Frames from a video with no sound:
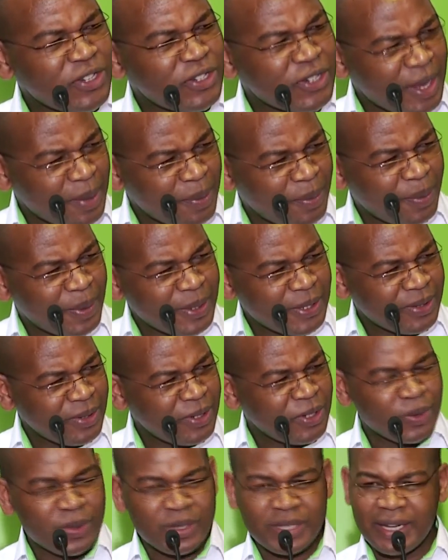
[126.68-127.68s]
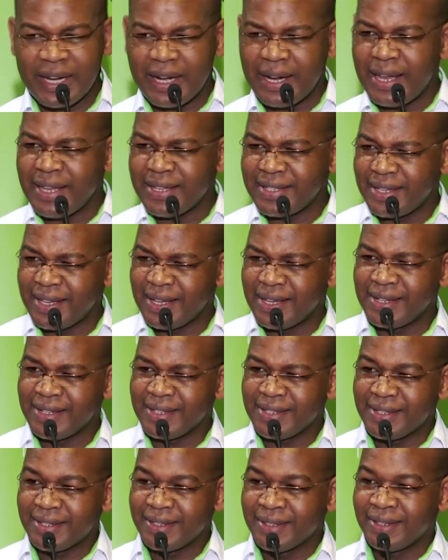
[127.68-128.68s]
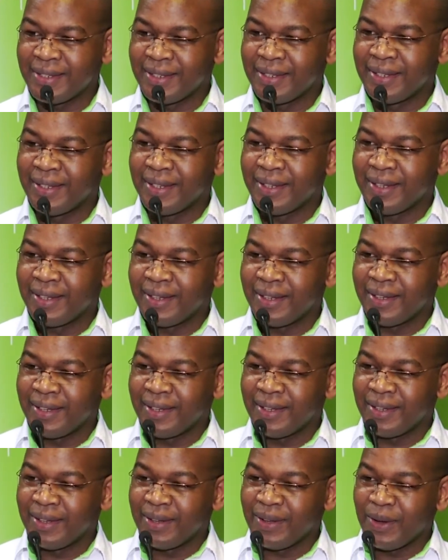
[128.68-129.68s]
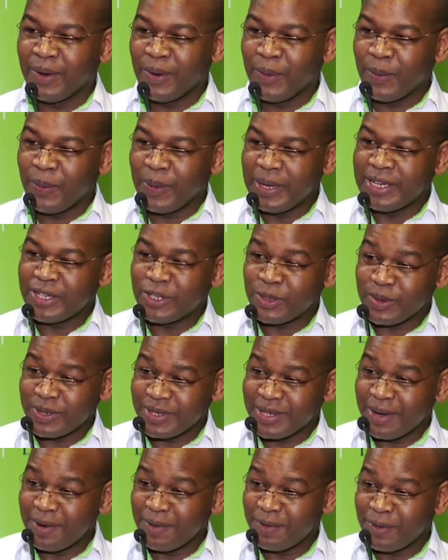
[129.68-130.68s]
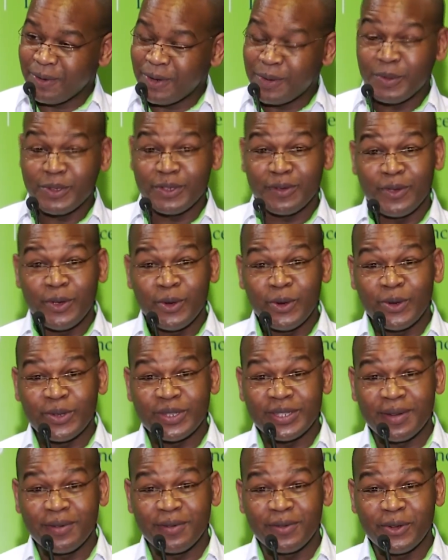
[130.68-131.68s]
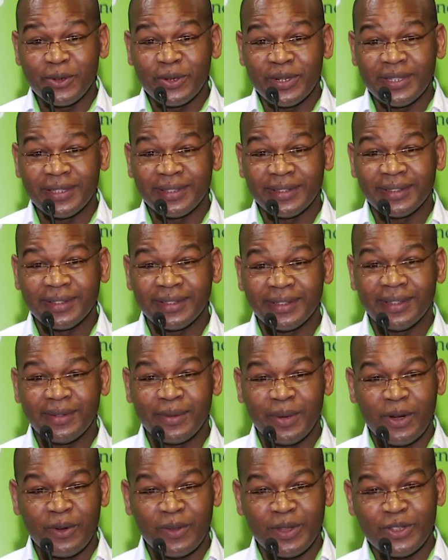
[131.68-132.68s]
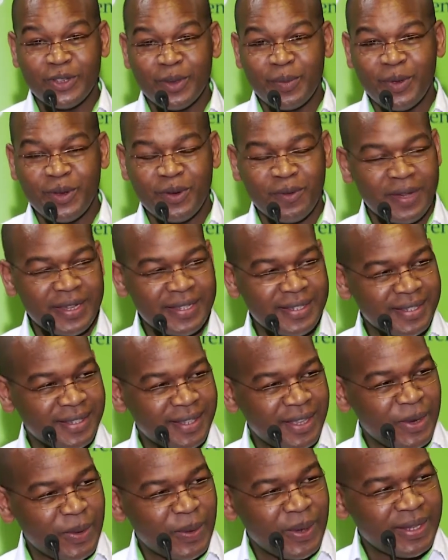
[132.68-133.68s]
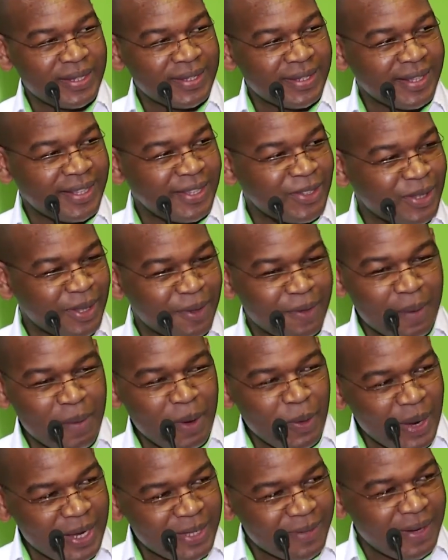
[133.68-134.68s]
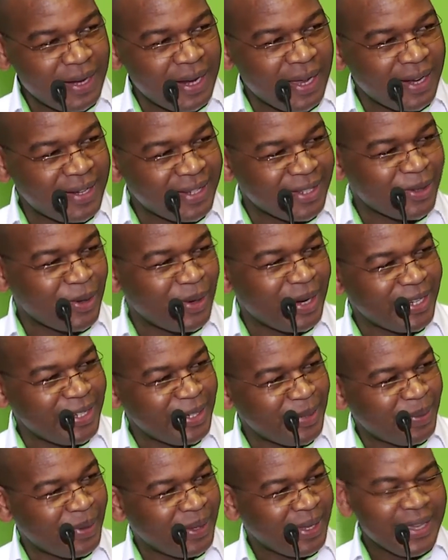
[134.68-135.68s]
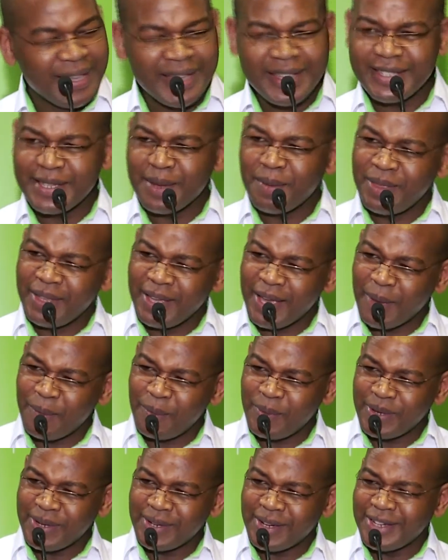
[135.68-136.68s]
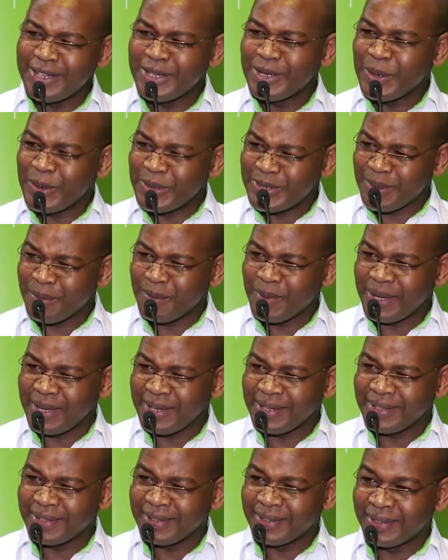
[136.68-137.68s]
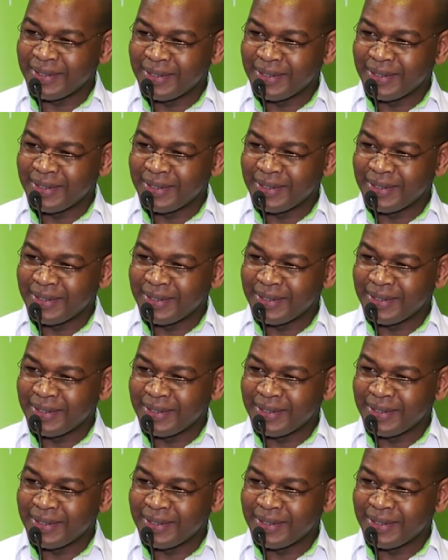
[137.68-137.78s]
sharp person. She was in Alliance Girls, went to Stanford. Most of you know Stanford, one of the top universities in the US. I think so the family worked very hard, scholarship. Something happened and she lost her mind.